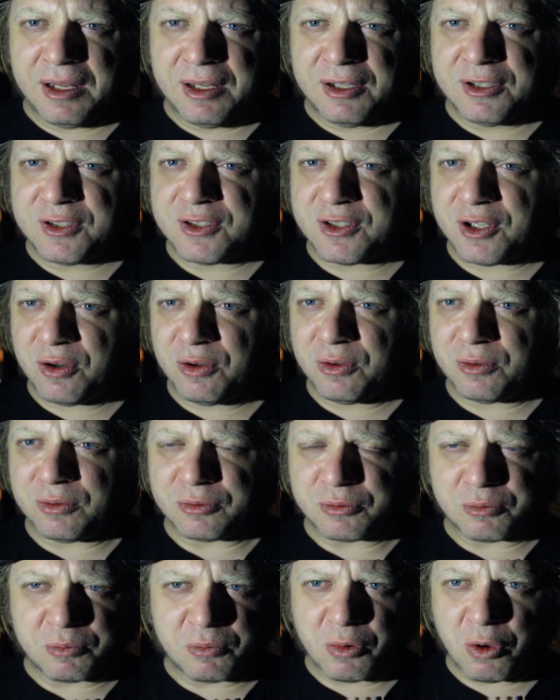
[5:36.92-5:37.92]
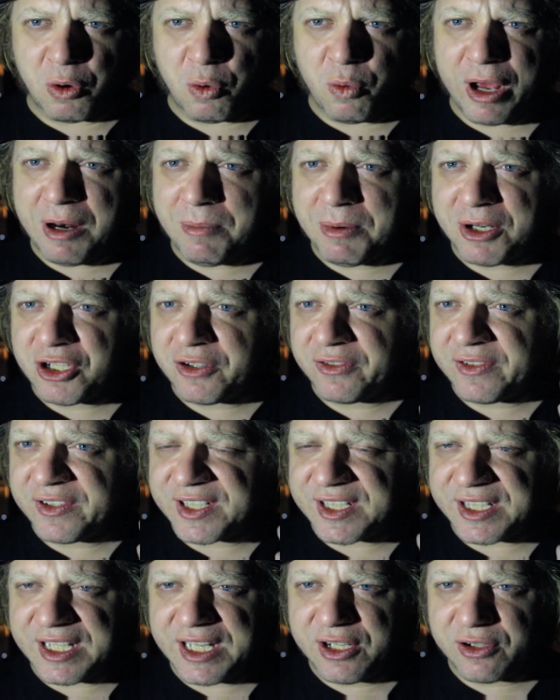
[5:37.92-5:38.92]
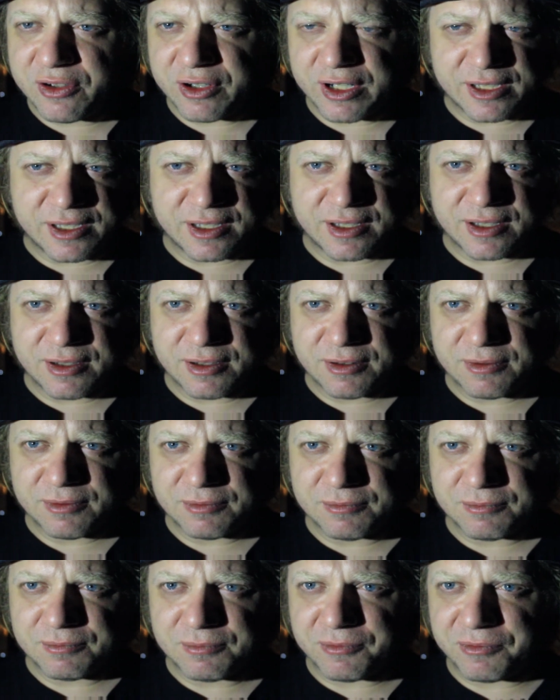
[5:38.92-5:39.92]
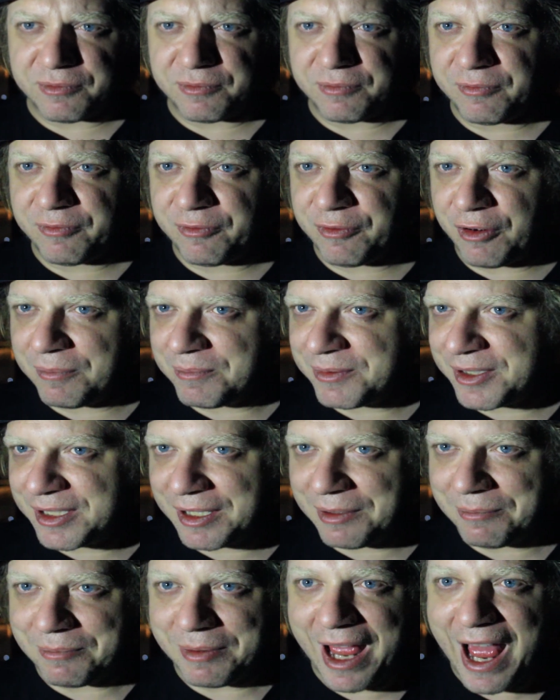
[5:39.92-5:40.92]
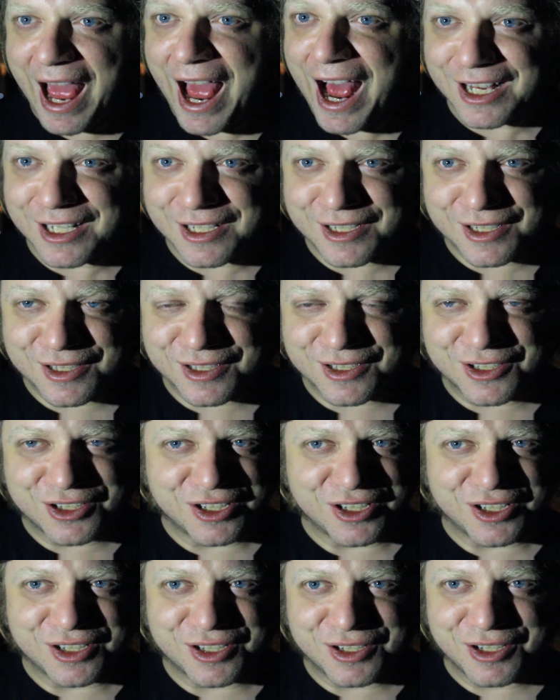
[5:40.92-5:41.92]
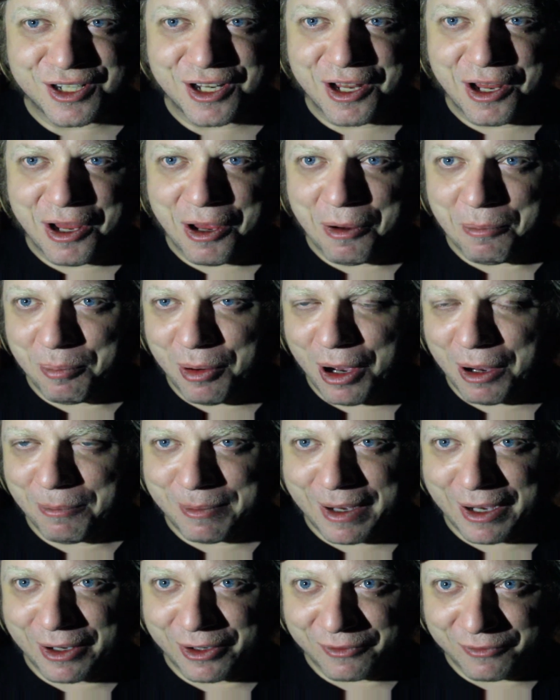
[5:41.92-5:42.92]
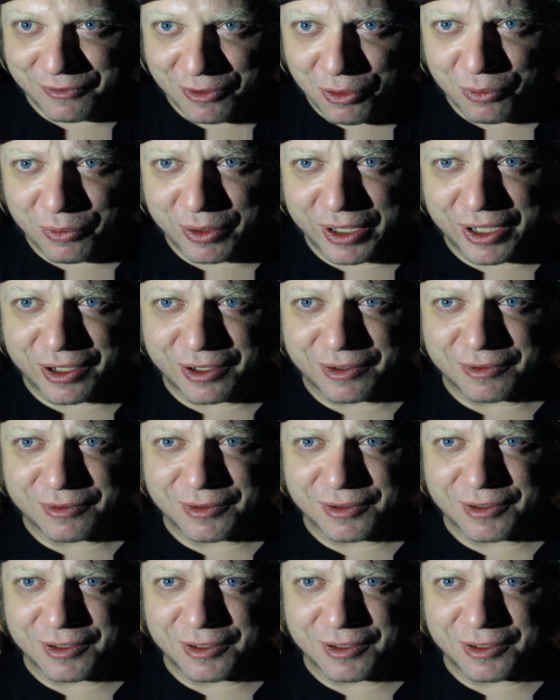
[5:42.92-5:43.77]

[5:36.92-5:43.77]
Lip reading: So when a bunch of secrets from some hacks just pop out of nowhere,